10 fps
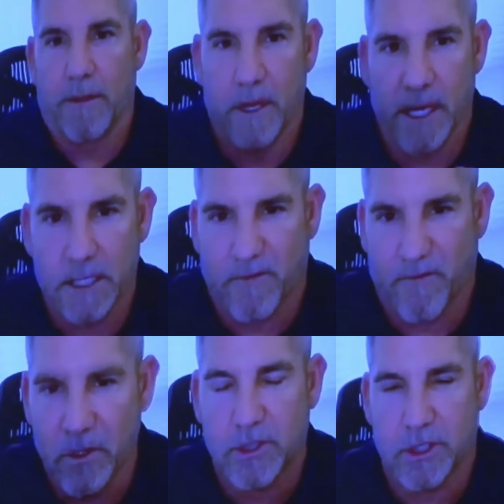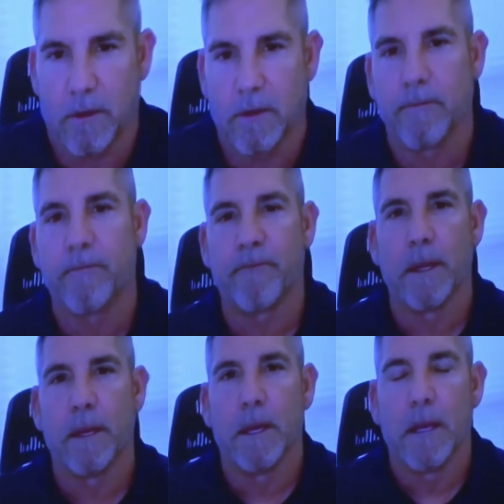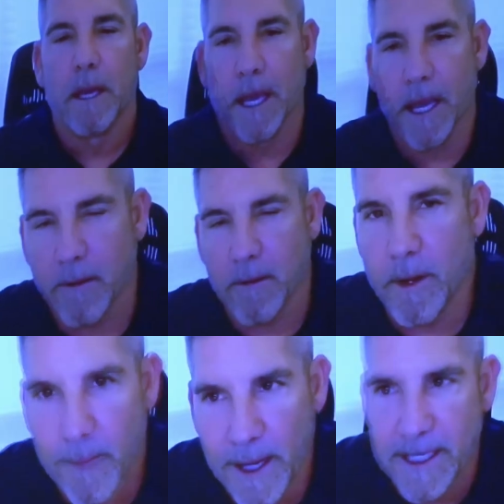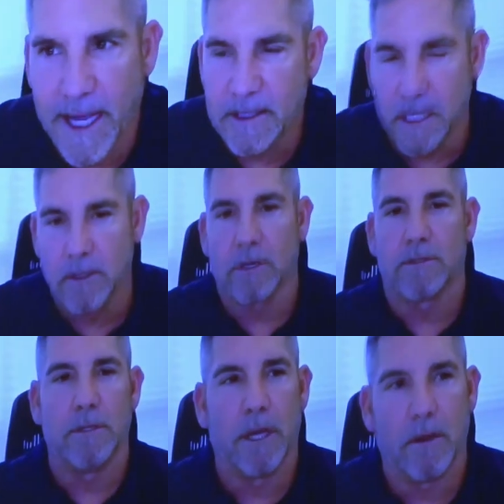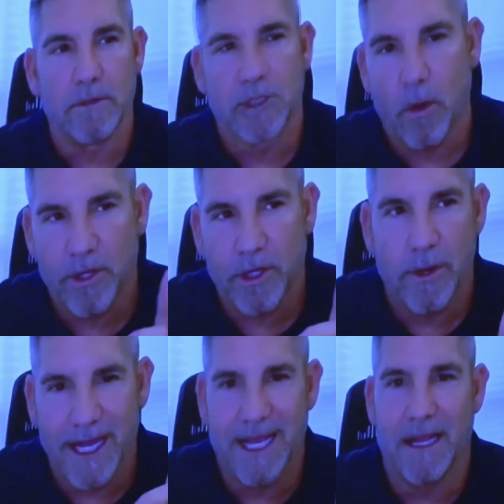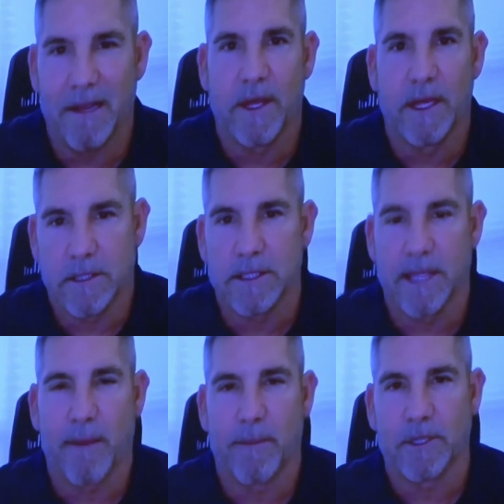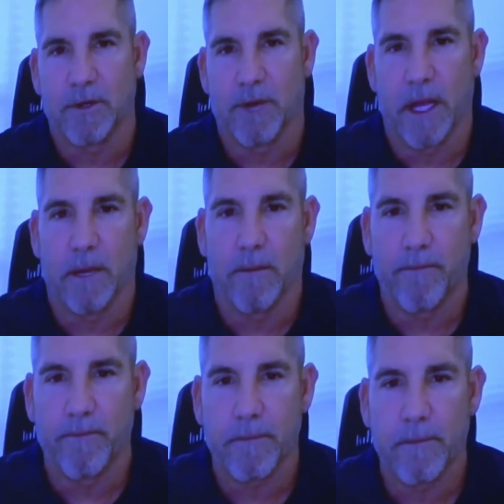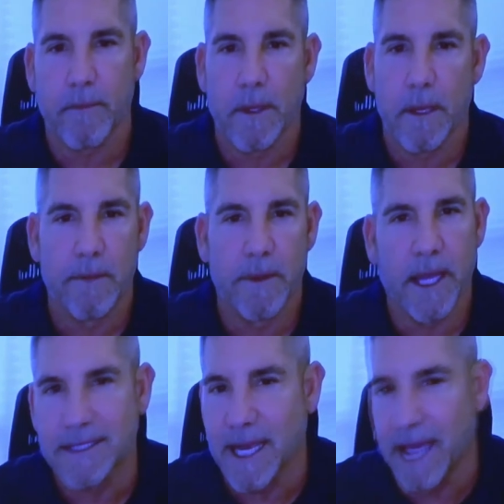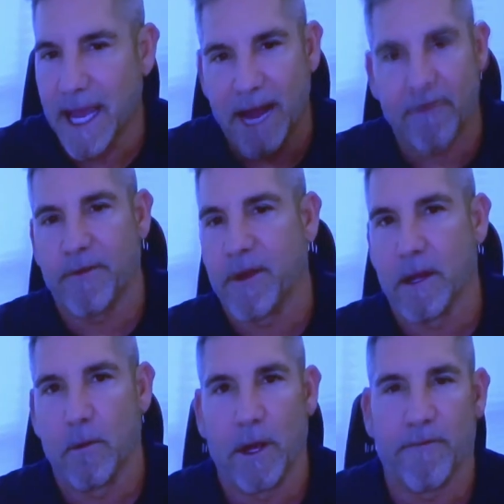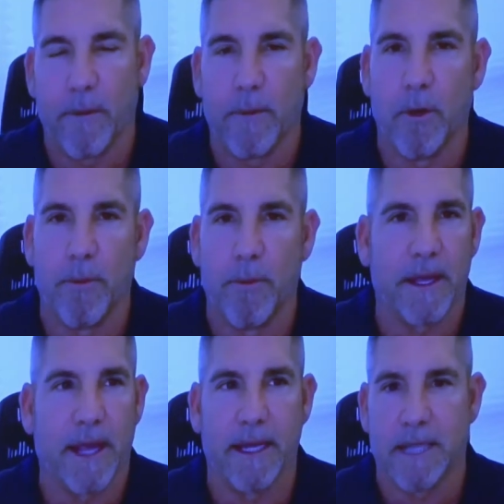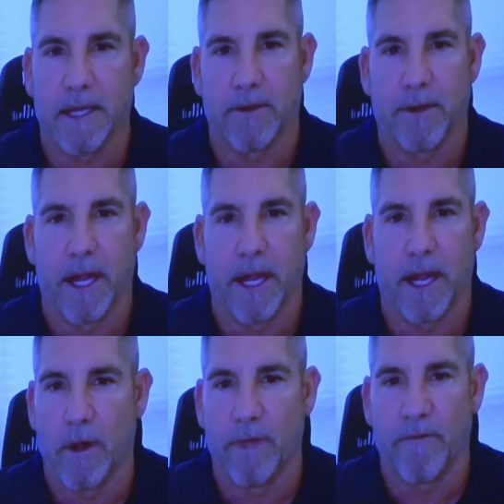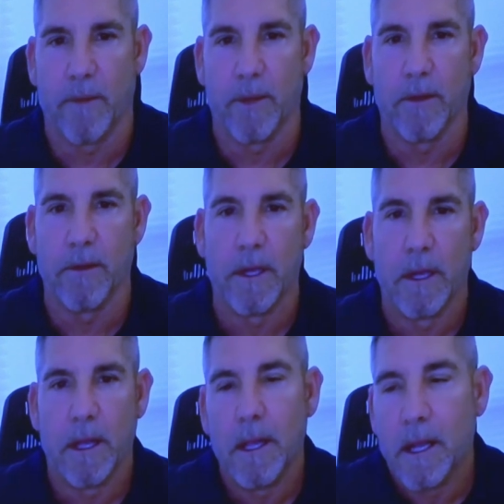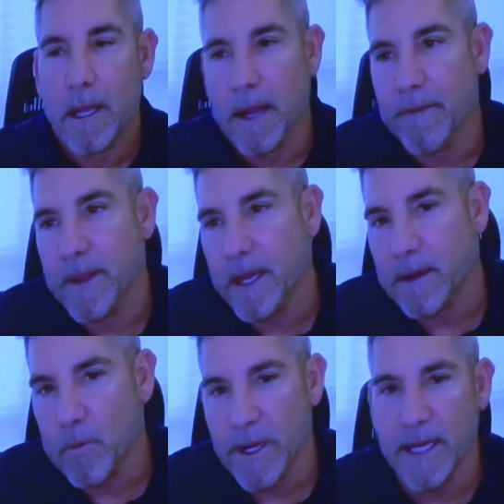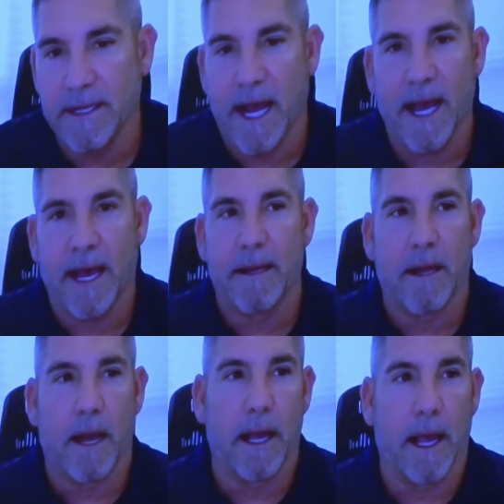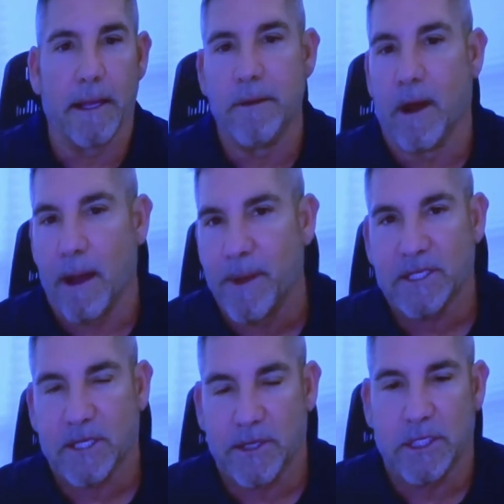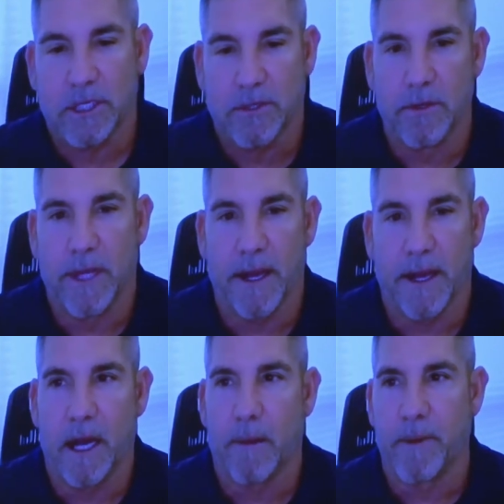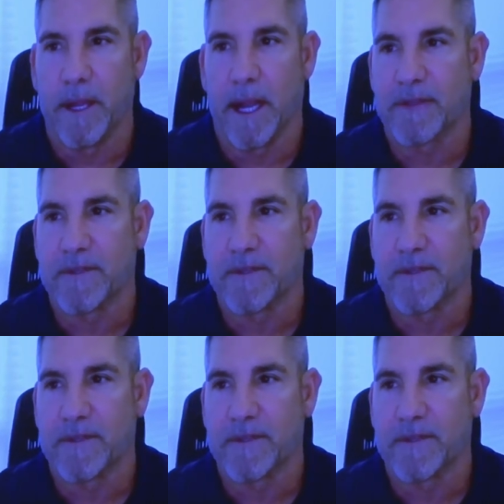his future. And I remember don't do anything to damage your name. They can take everything away from you, but they can't take your name away from you. And then when he died, I basically screwed that up. And then I've